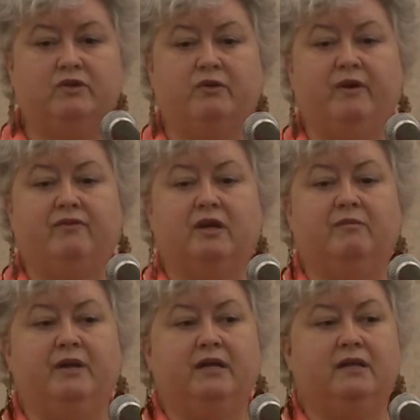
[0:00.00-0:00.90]
So you have a
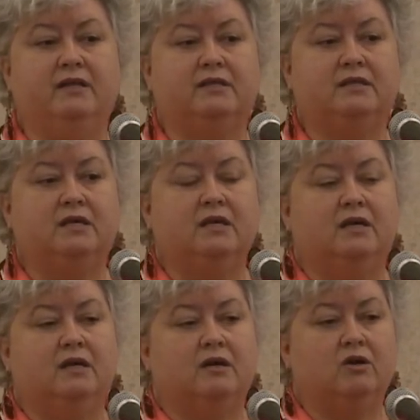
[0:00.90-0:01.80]
committee that's
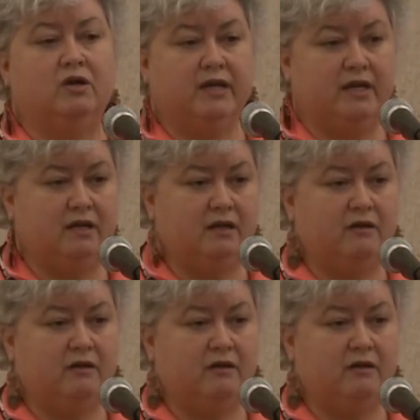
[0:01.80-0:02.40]
cooking,